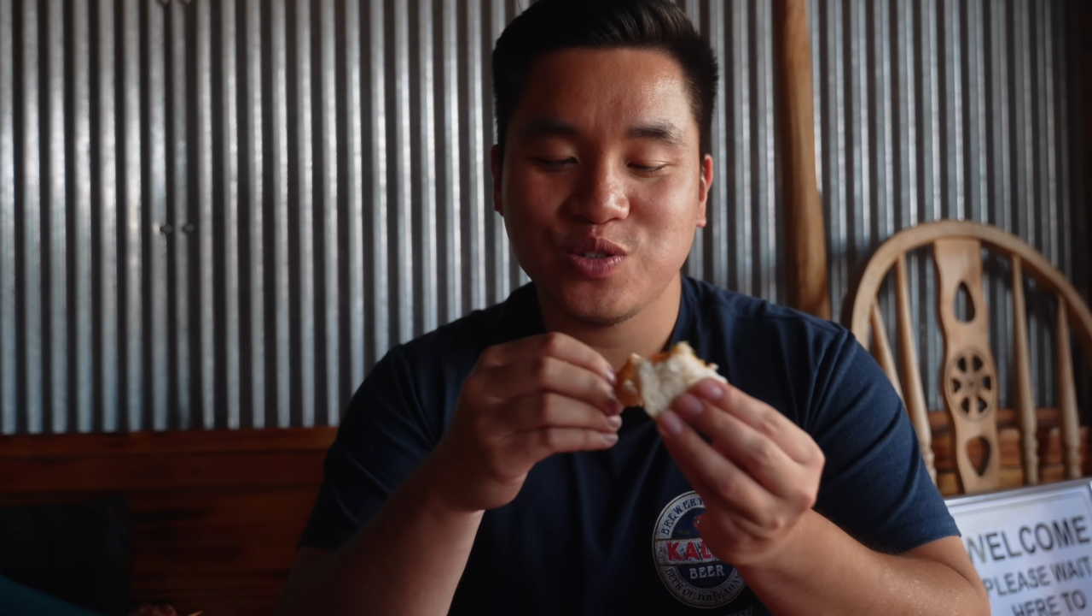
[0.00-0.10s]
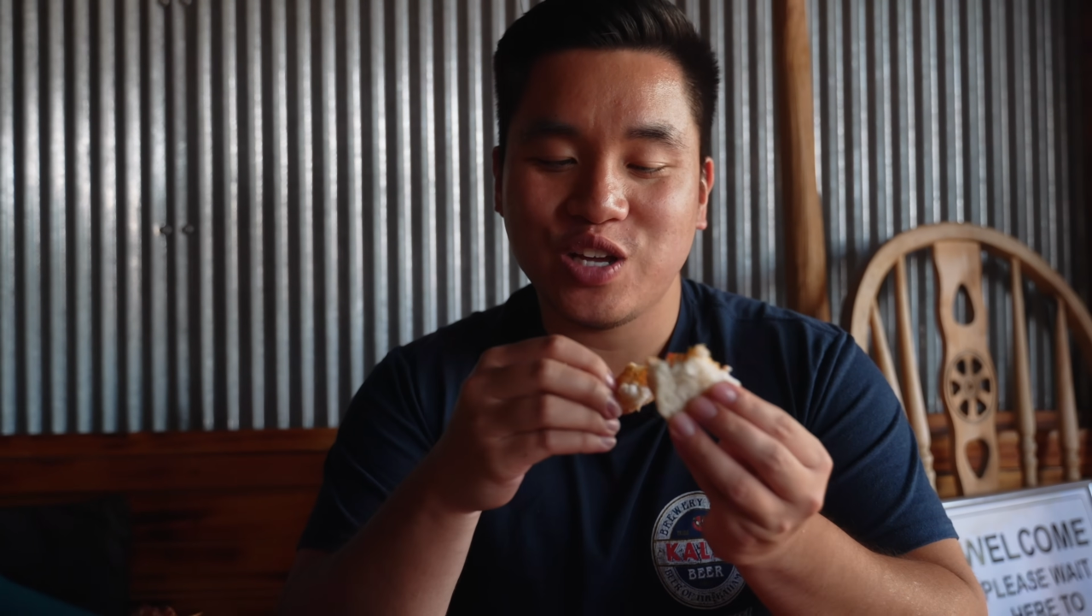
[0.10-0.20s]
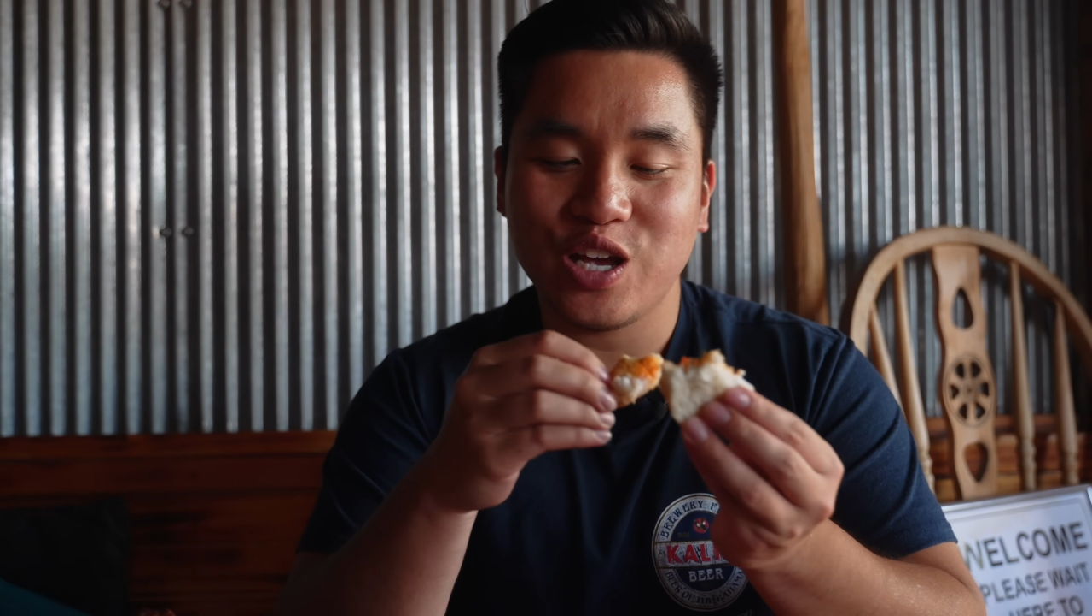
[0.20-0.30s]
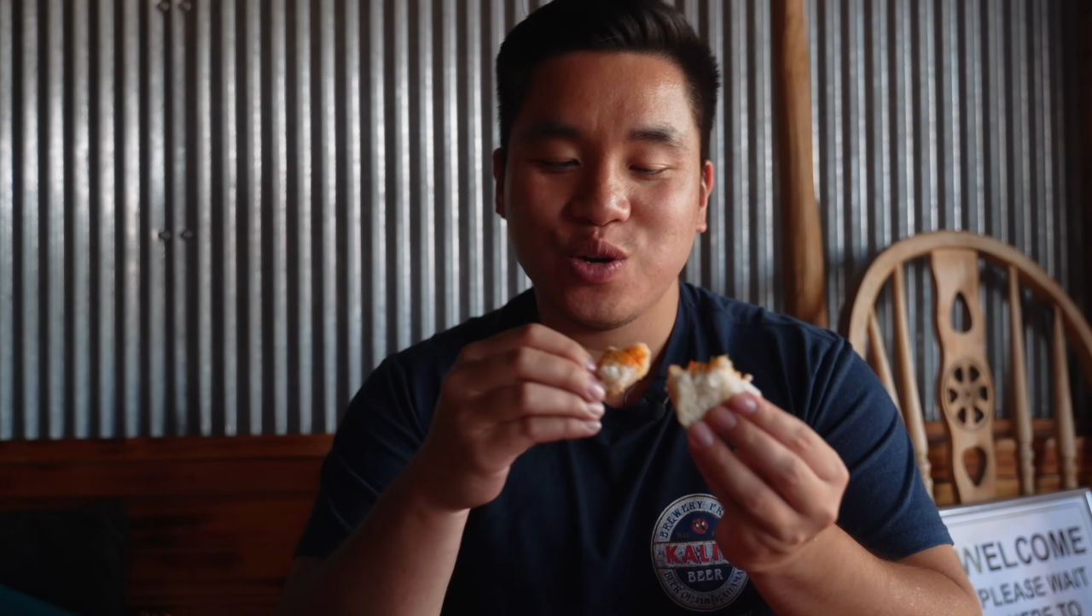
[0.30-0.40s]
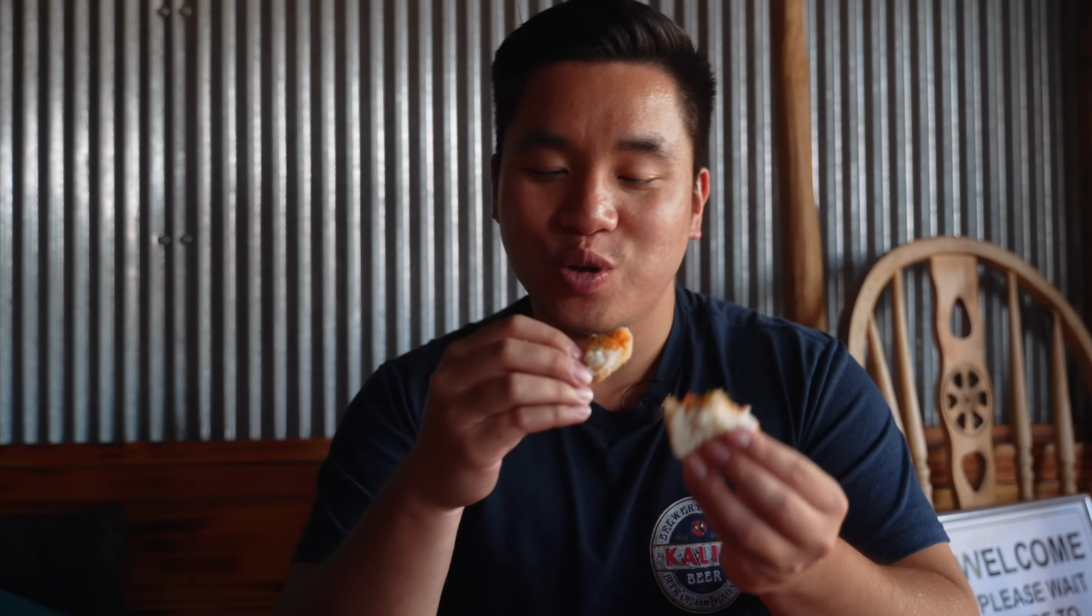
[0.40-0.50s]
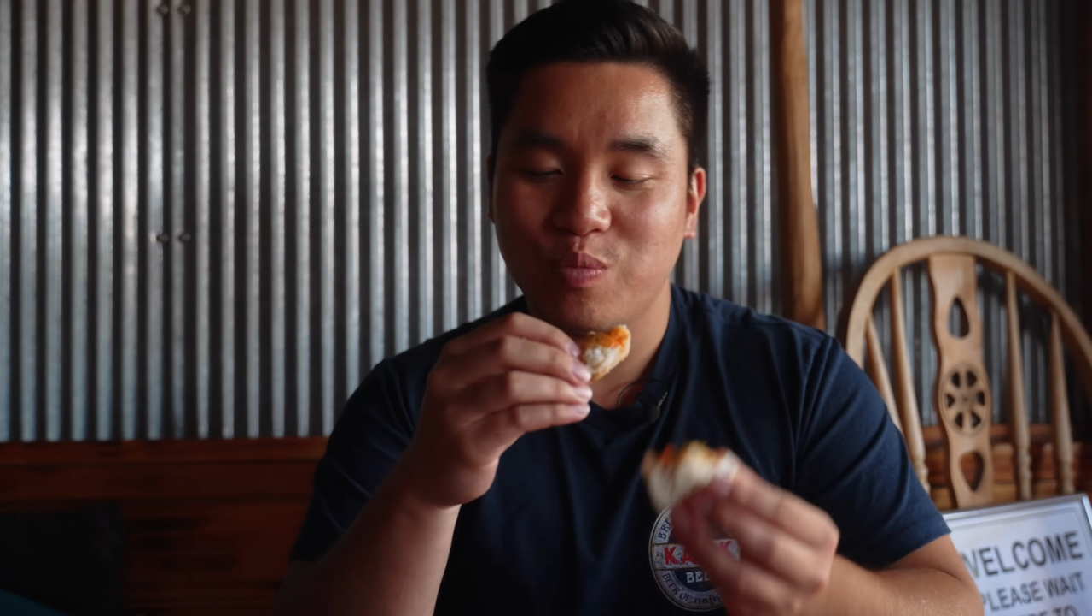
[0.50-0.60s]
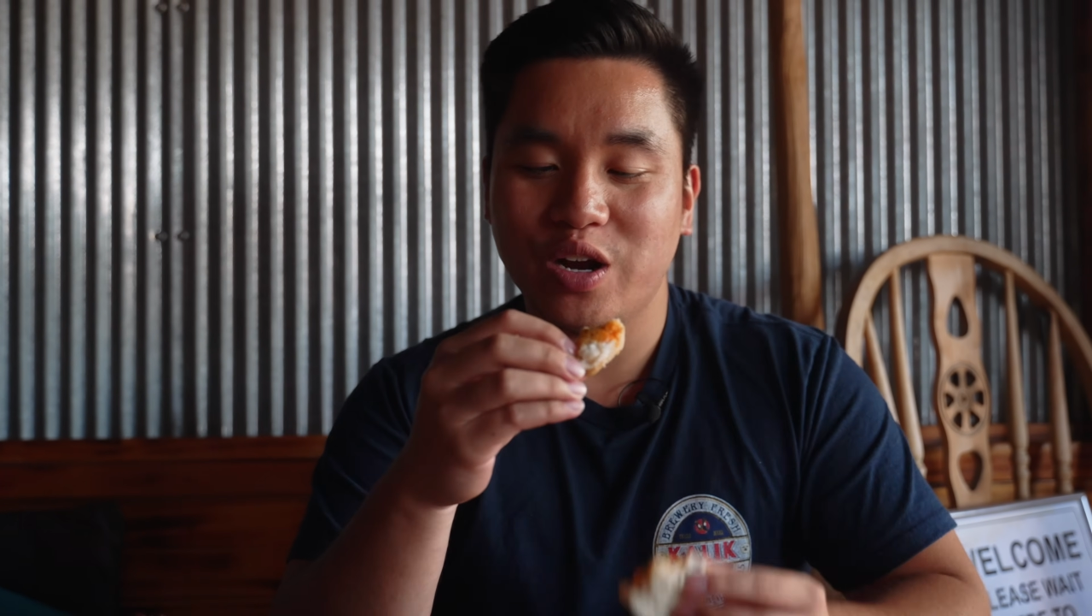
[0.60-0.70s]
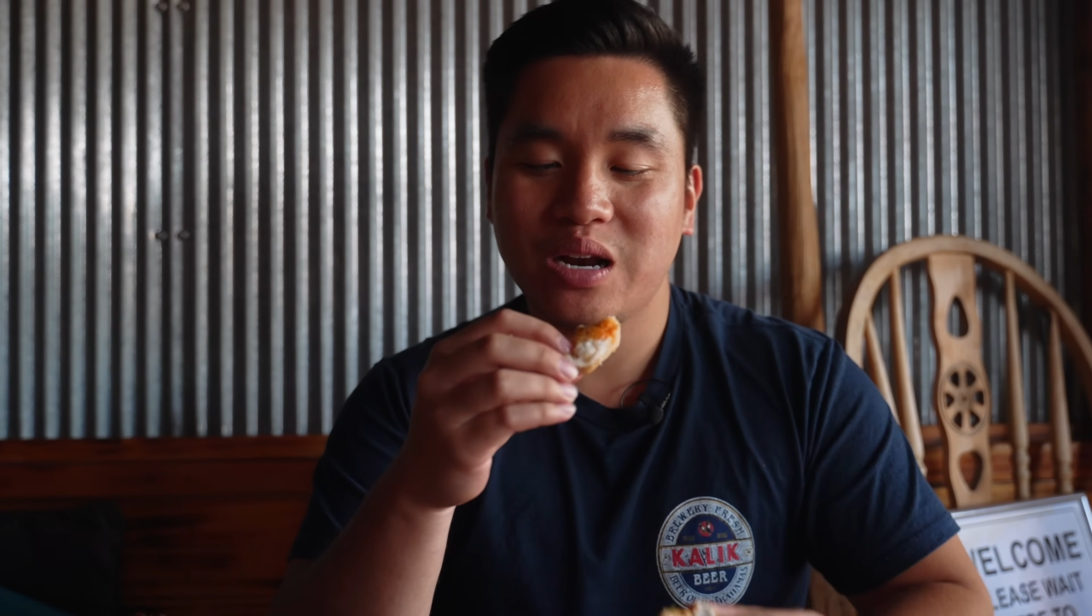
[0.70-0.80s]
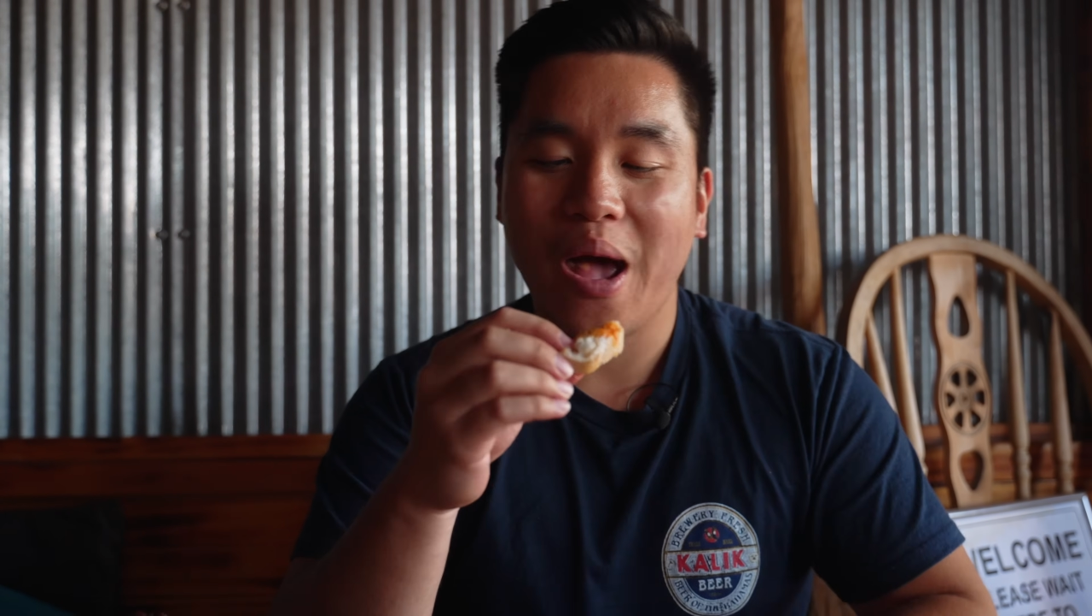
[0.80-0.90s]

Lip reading: when you eat it with bread.